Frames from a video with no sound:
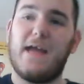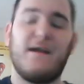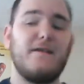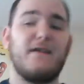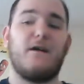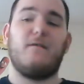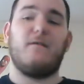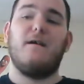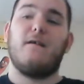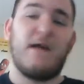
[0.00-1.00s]
again,
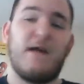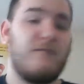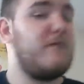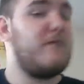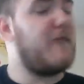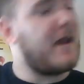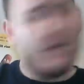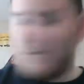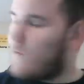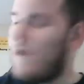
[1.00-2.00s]
we've
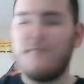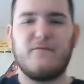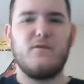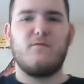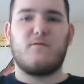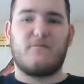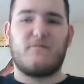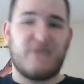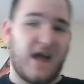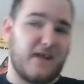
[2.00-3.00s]
had quite a few
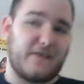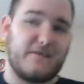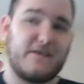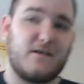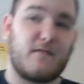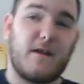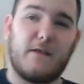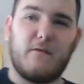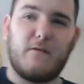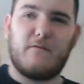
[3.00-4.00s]
finales with here
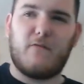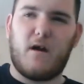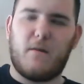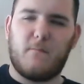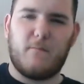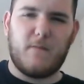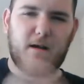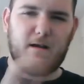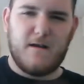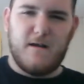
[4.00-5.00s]
already with
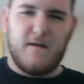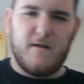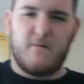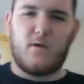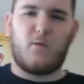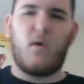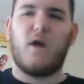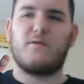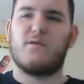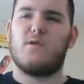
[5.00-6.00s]
Red
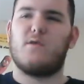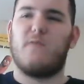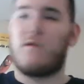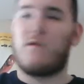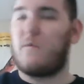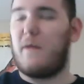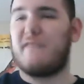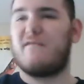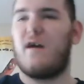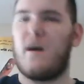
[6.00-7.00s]
Wander, Red Pet
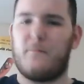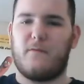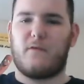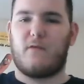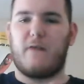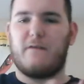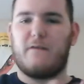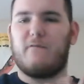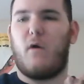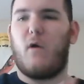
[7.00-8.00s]
Shop, Red Gravity
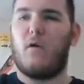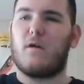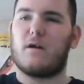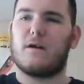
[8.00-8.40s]
Falls.